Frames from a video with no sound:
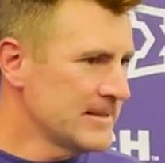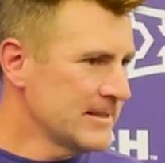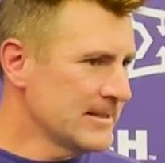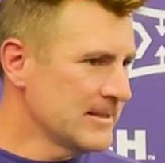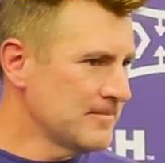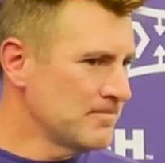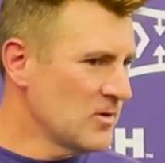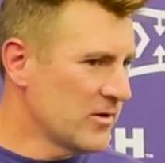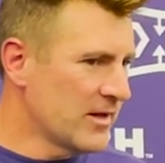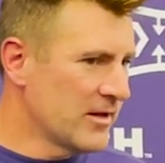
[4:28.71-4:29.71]
Um, you
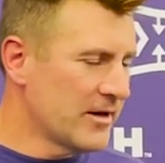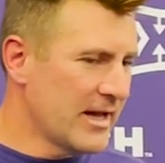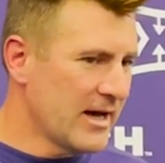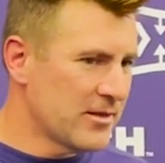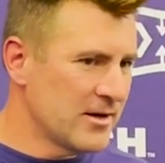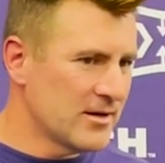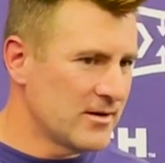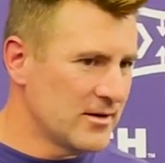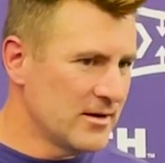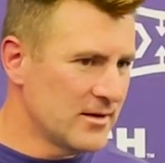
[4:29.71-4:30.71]
know, at the end of the day, I
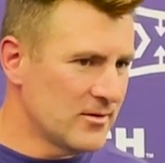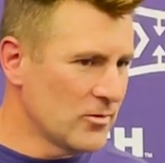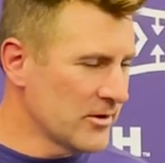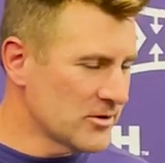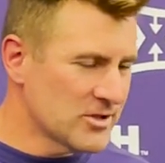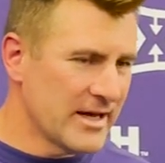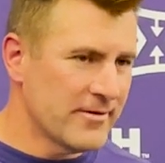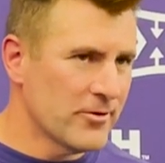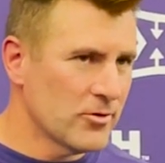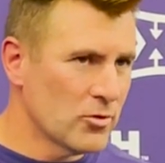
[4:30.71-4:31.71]
think eh, whether it's
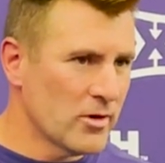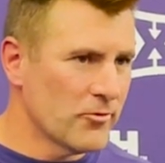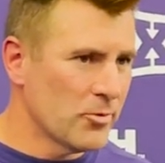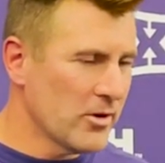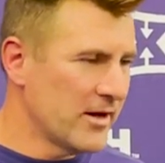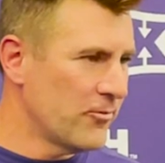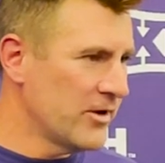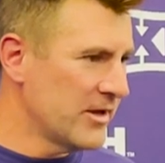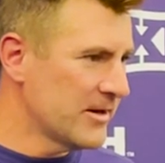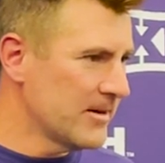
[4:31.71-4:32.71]
Stanford or whoever we play, if we
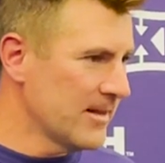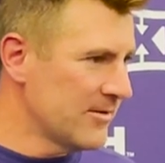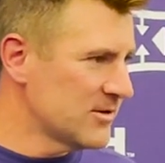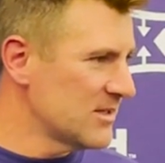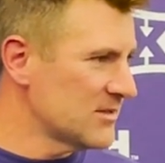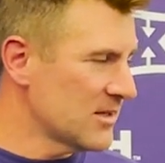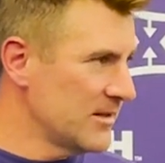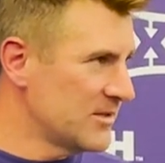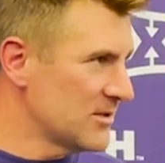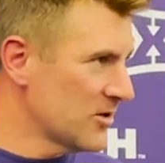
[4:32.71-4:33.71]
can get 11 sets of
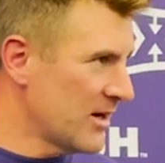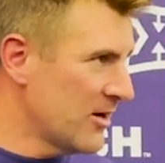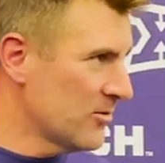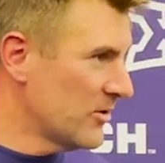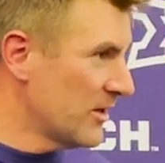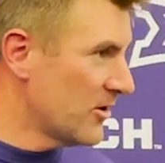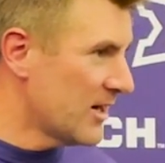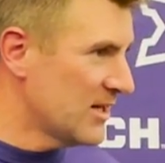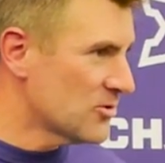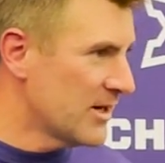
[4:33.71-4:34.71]
cleats in the ground and we can get our
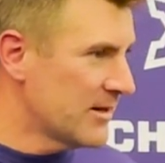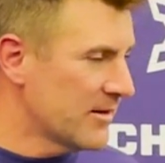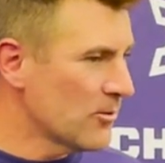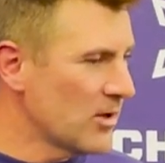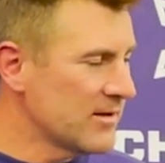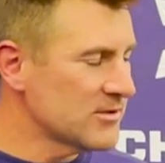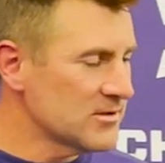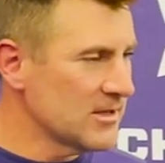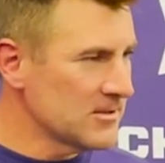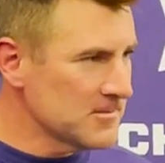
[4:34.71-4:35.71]
eyes right, I think we'll have
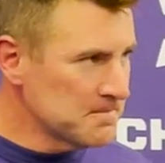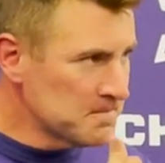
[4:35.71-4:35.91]
success.